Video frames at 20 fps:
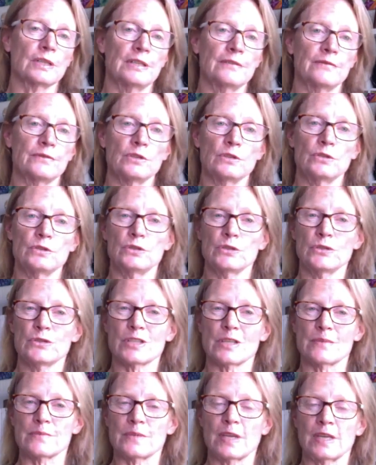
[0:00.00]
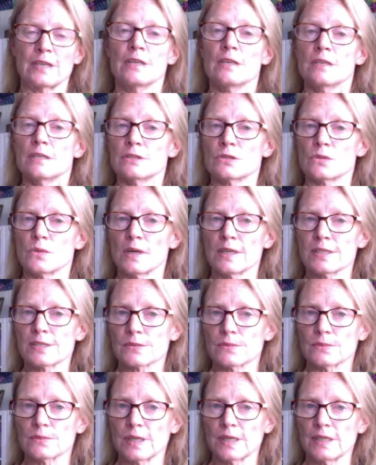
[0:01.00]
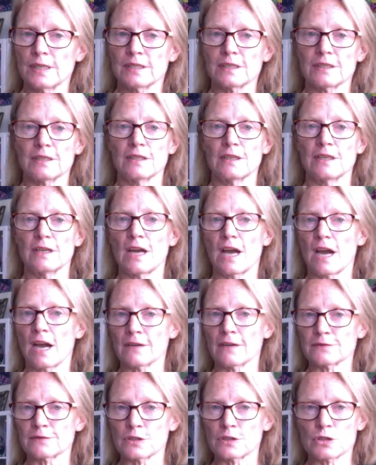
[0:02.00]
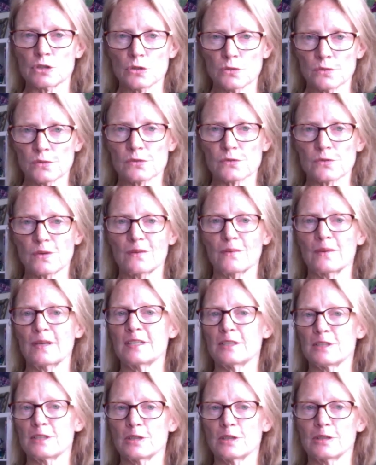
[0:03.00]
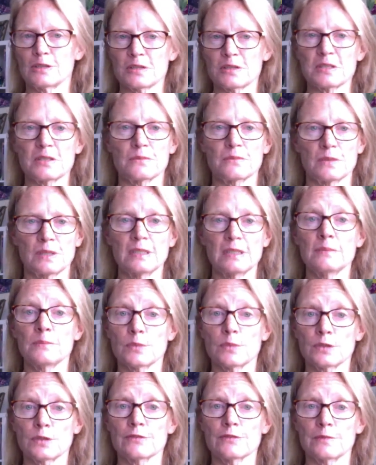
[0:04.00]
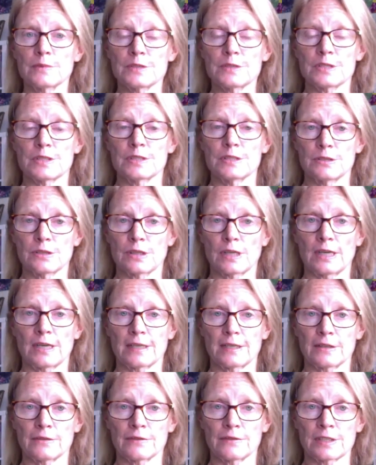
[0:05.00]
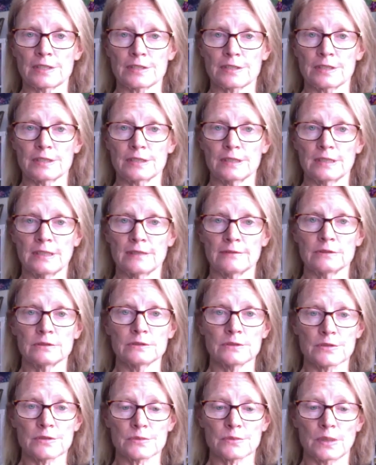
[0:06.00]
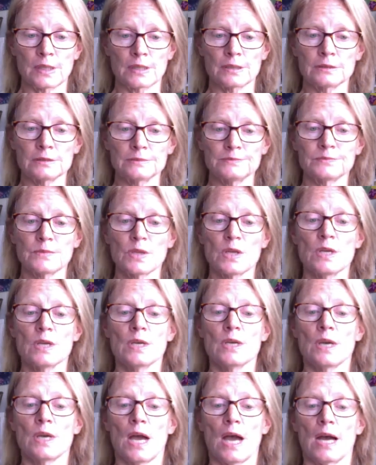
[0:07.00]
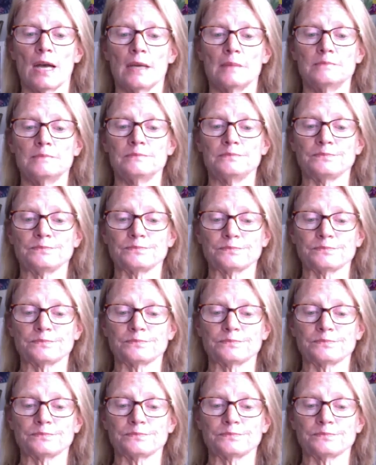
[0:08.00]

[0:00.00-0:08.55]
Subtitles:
you do something twice a week, after 2 or 3 weeks, you're going to see real improvements in your cardiovascular level as well. And